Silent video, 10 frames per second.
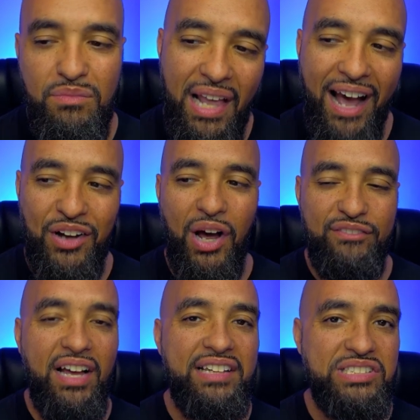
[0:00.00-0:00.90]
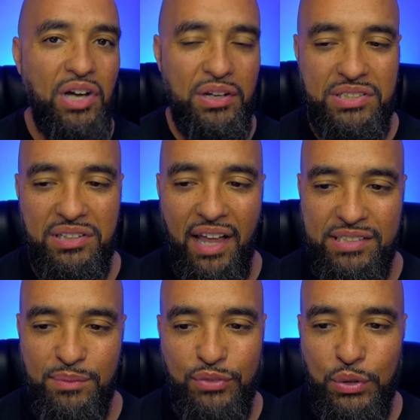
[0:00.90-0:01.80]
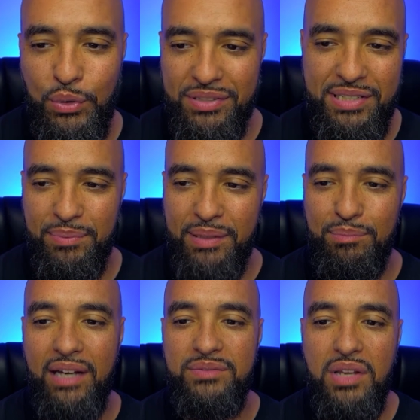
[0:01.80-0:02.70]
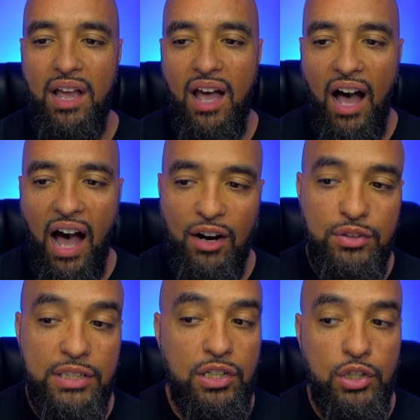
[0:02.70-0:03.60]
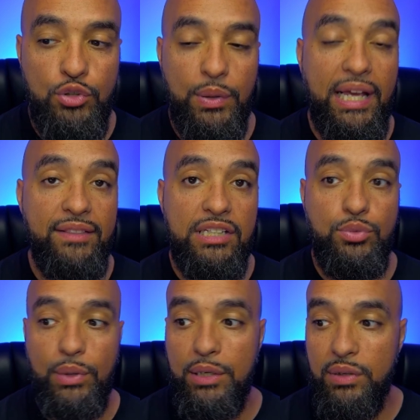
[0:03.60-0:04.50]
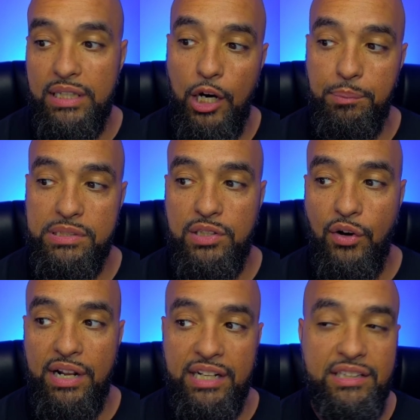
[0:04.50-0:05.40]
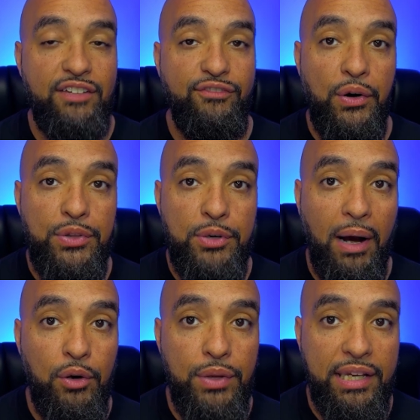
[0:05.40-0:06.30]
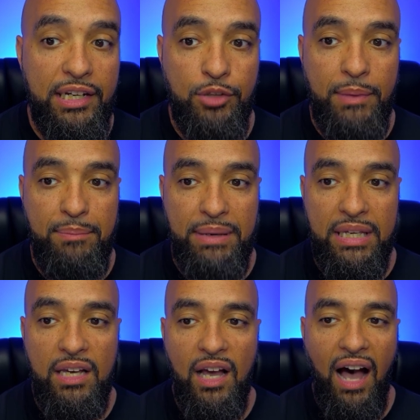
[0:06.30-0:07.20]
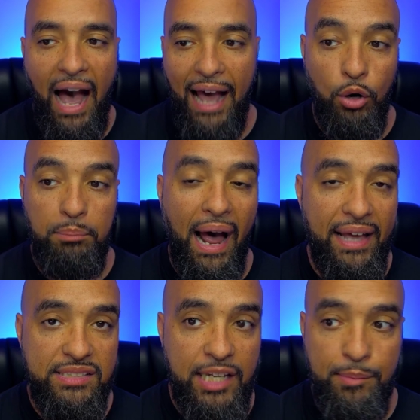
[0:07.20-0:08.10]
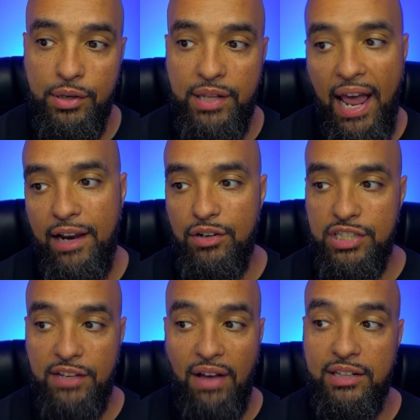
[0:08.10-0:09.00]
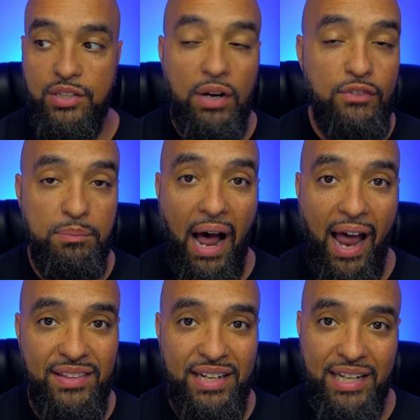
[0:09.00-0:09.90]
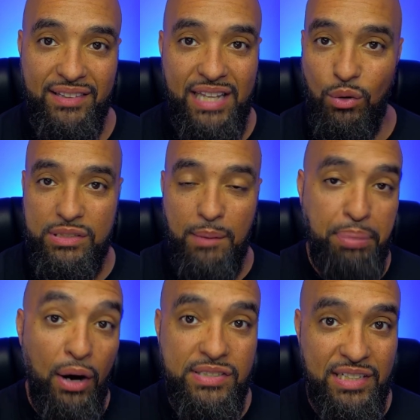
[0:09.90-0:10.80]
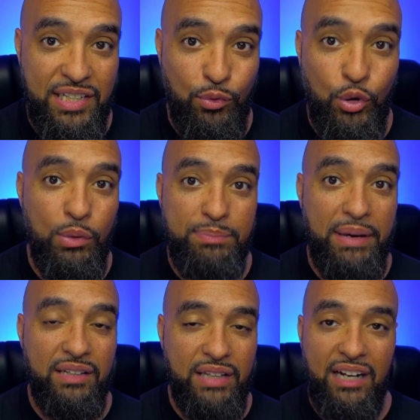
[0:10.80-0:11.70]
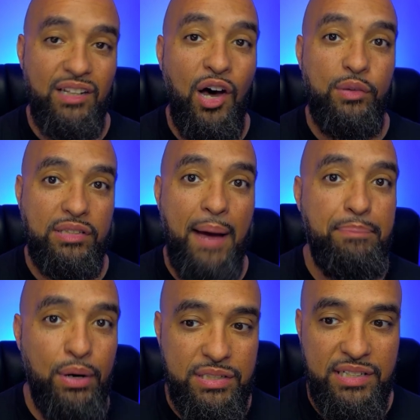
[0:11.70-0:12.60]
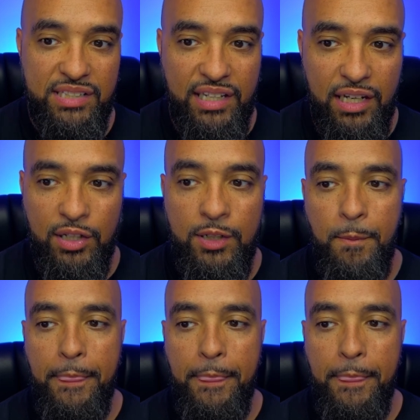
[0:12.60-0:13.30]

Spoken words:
I don't know. I feel like he's talking to like some food or something. But I don't think the clues we got this week really help us learn anything further about who the killer may be. I don't buy it's Kimber in the handkerchief. I don't even buy that there was a person in the room with Ben, let alone that that person is the killer.